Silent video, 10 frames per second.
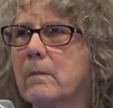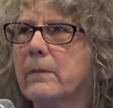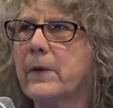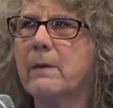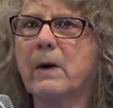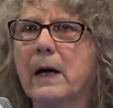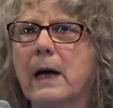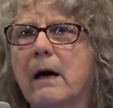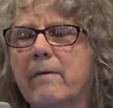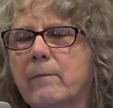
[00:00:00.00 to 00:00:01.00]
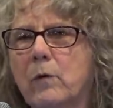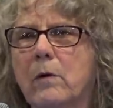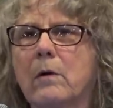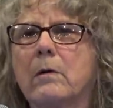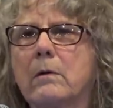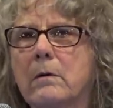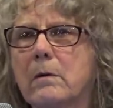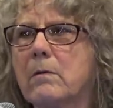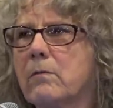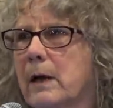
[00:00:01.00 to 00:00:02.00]
they might have more
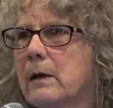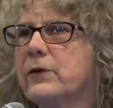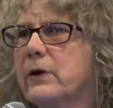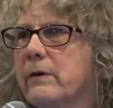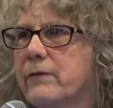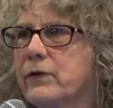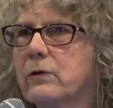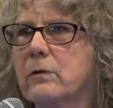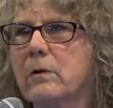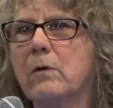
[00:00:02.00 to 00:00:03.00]
relatives